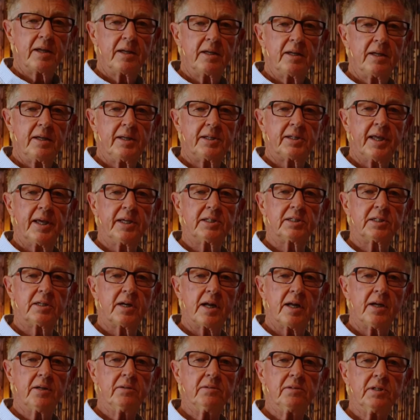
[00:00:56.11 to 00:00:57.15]
It takes
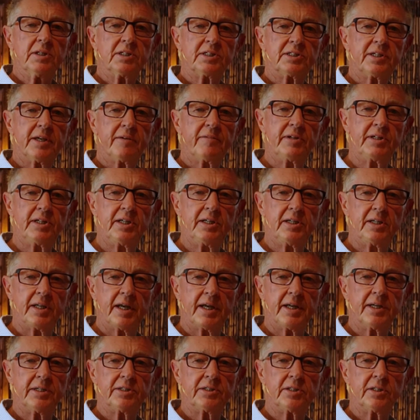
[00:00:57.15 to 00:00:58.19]
around 17
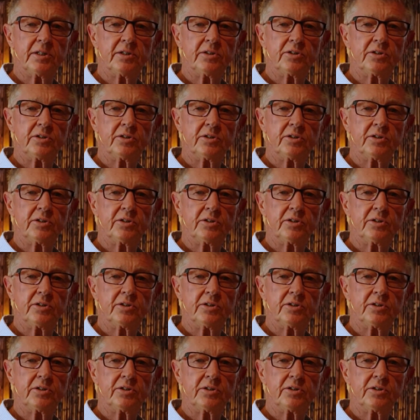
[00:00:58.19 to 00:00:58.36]
days